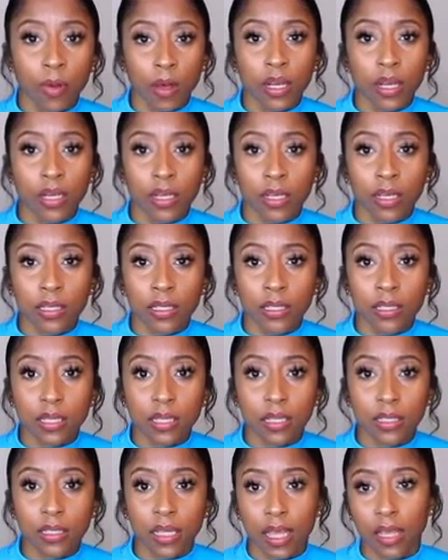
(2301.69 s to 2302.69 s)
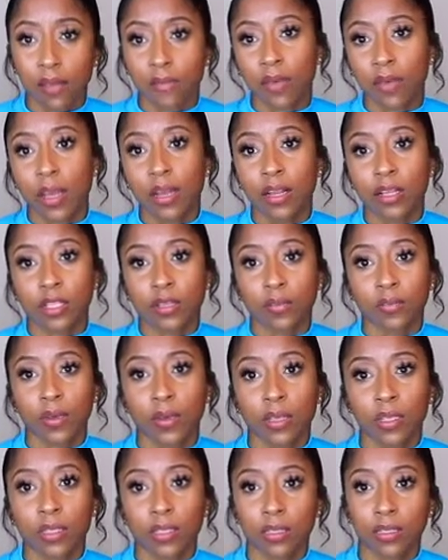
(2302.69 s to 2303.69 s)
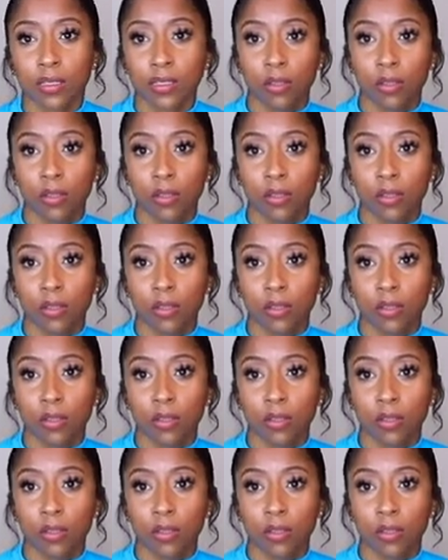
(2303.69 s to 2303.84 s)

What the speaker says: on us and take advantage of us.